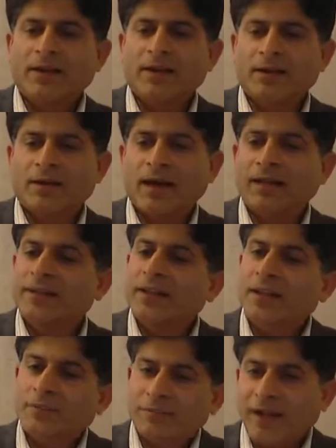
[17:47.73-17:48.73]
And
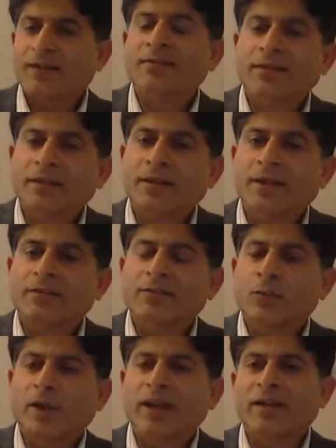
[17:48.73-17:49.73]
then if that is the case,
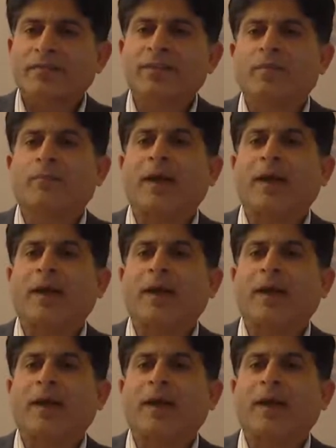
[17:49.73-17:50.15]
where does that